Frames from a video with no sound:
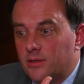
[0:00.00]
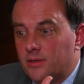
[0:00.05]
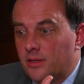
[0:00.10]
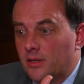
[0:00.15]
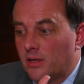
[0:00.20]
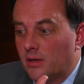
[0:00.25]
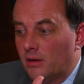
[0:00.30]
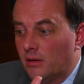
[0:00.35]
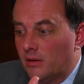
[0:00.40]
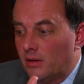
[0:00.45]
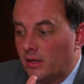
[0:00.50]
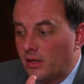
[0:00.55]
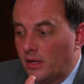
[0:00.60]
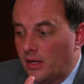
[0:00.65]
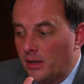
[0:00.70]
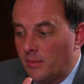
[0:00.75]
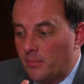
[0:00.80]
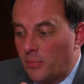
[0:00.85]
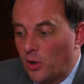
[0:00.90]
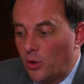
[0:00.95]
to
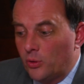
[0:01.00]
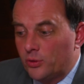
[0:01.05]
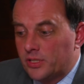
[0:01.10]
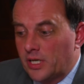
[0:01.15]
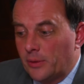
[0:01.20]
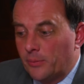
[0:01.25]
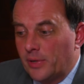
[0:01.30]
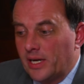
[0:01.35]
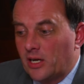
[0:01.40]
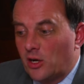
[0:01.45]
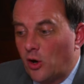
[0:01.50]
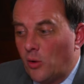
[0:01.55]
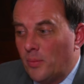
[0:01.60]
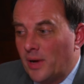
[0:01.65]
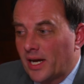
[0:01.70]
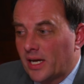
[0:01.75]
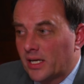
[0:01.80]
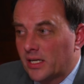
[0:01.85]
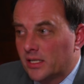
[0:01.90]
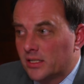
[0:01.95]
impose a recall
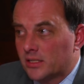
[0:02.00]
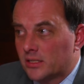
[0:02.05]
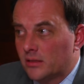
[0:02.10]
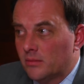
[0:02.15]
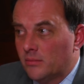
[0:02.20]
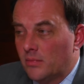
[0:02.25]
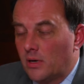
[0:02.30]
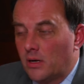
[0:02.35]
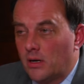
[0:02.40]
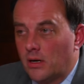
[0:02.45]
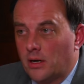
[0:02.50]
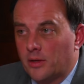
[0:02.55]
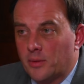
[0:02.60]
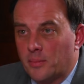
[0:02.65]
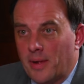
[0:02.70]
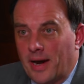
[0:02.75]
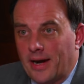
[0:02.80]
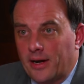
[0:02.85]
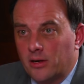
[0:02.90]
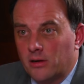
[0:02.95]
mechanism on
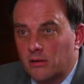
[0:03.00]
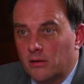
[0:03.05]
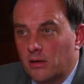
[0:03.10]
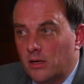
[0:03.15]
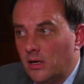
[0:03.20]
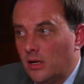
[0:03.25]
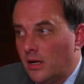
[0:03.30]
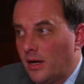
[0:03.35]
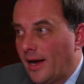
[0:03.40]
the mayor